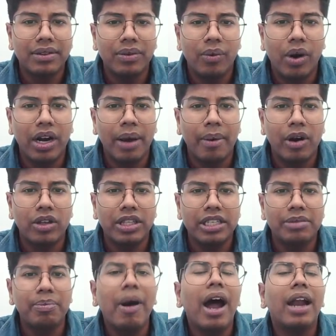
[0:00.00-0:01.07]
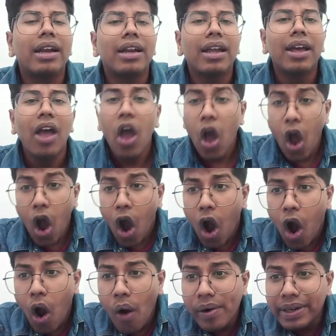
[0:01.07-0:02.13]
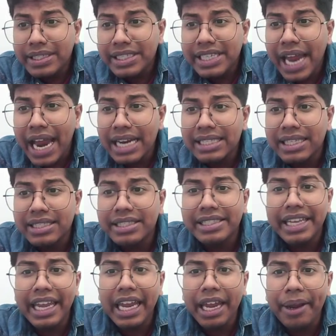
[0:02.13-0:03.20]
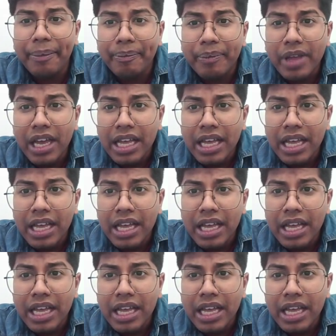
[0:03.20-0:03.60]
What about this part? Oh, it shares the same.